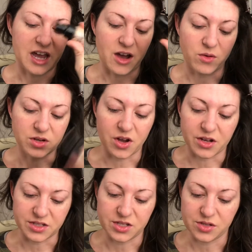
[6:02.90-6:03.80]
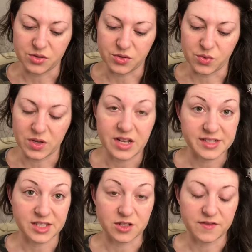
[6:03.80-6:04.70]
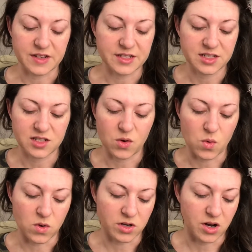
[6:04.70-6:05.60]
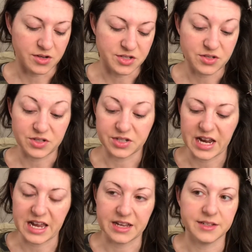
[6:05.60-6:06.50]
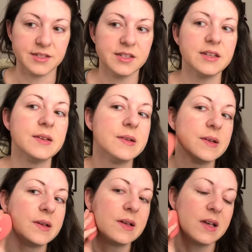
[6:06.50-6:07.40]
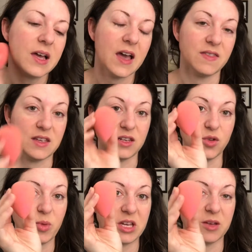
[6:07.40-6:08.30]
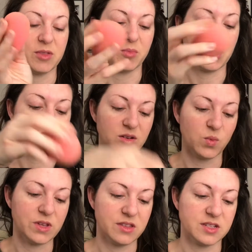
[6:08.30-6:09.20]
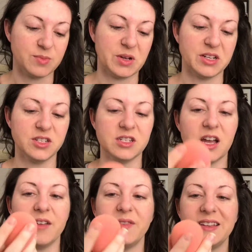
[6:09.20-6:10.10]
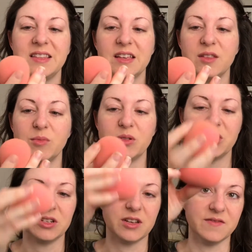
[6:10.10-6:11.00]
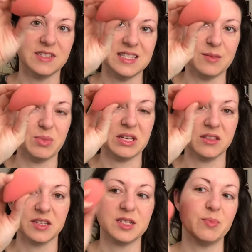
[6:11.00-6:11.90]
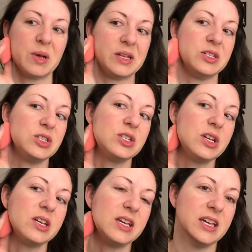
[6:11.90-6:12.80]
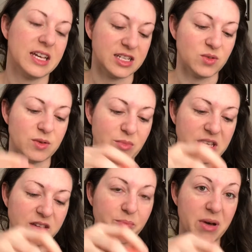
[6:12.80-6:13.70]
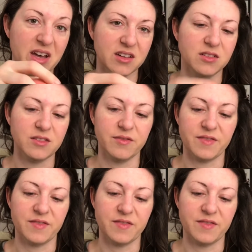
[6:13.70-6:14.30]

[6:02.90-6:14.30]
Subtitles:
out onto a surface or onto your hand and then you pick up the product with the sponge, I find that the motion of dipping the sponge into a big puddle of